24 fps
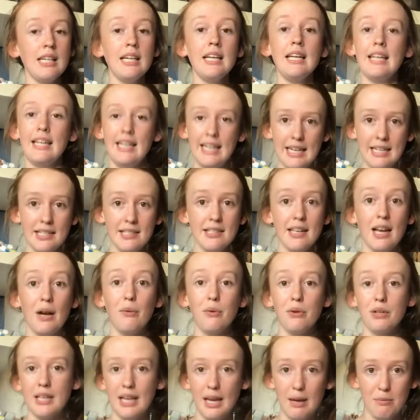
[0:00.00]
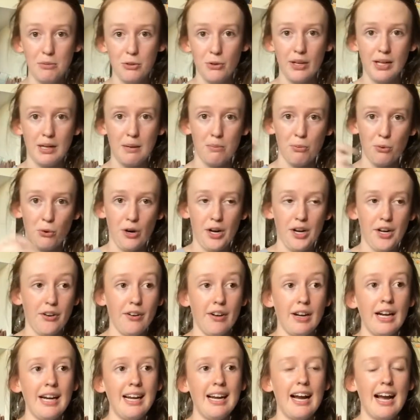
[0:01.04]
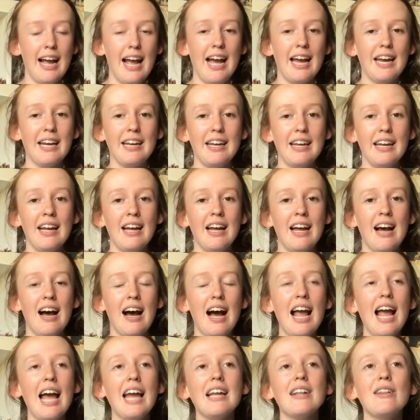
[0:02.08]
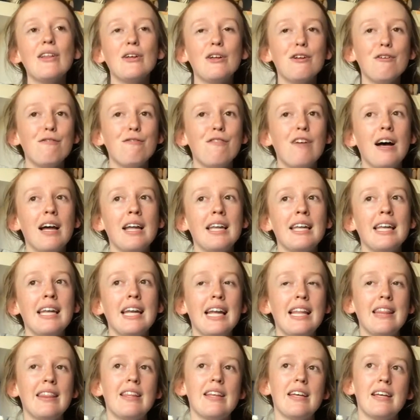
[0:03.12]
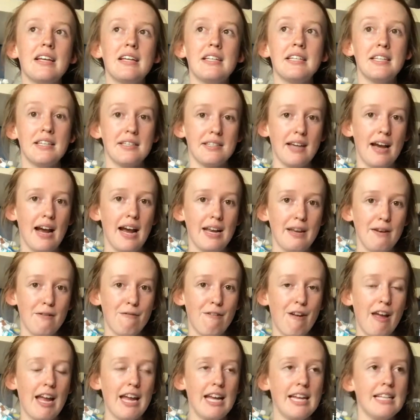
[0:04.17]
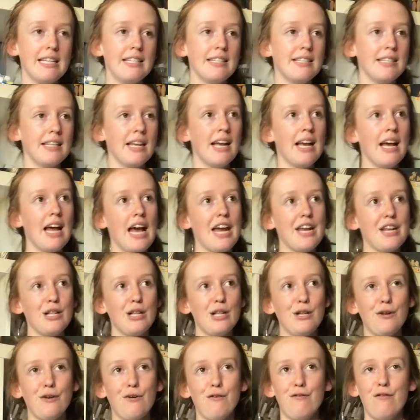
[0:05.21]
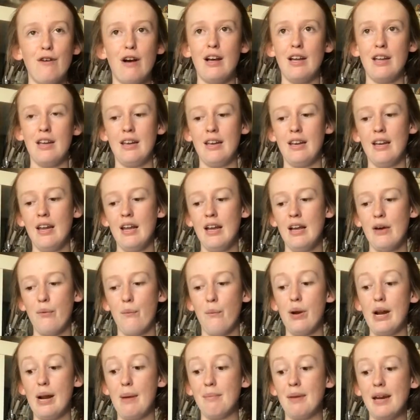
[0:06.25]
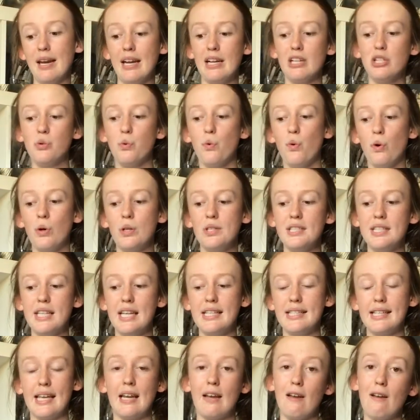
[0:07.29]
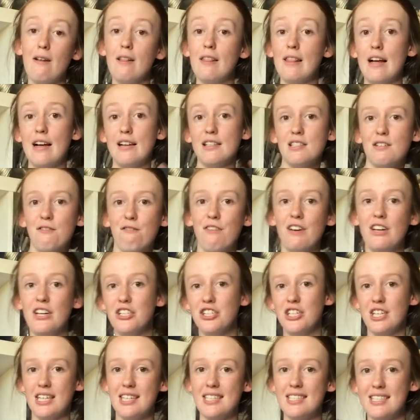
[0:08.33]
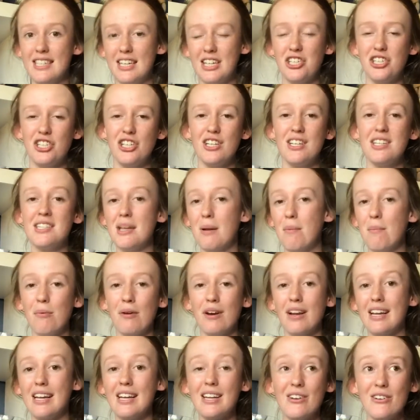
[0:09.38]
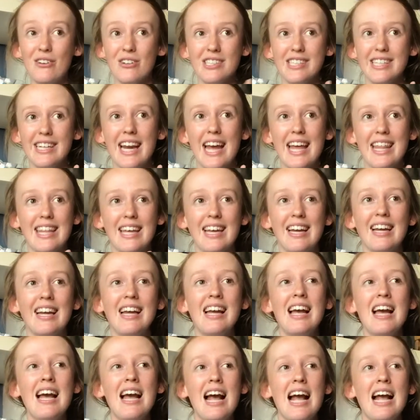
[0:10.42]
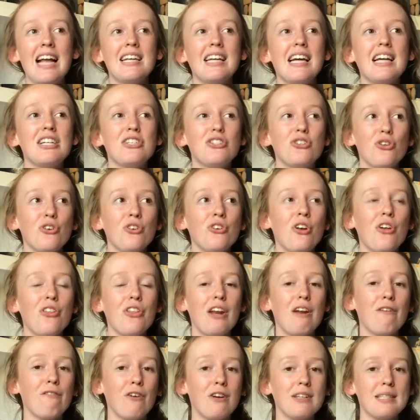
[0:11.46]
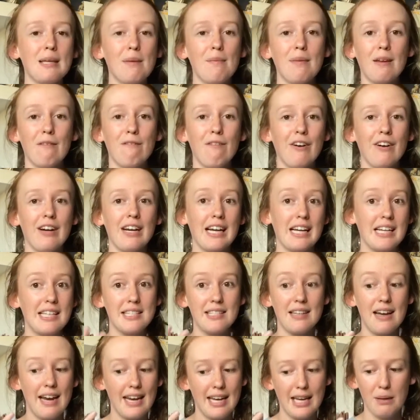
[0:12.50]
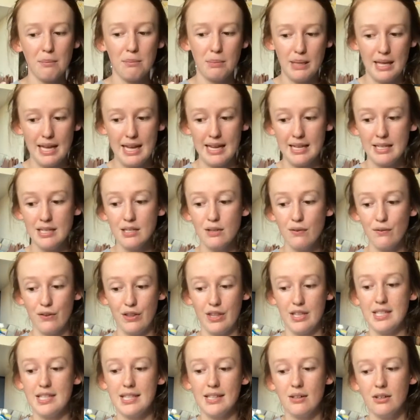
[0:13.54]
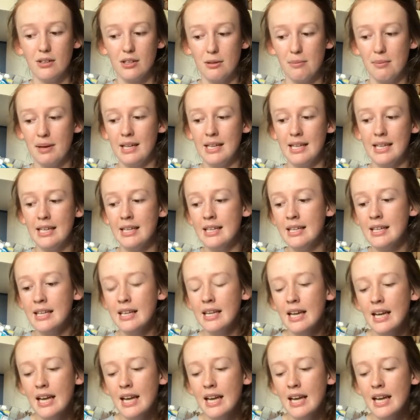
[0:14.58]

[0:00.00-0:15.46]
Yes, I would keep doing embroidery. I had a lot of fun in the design phase, and a lot of fun when I'm getting towards these like last finishing stitches and bringing it all together. And I do know that I've got something very exciting planned for this little chameleon.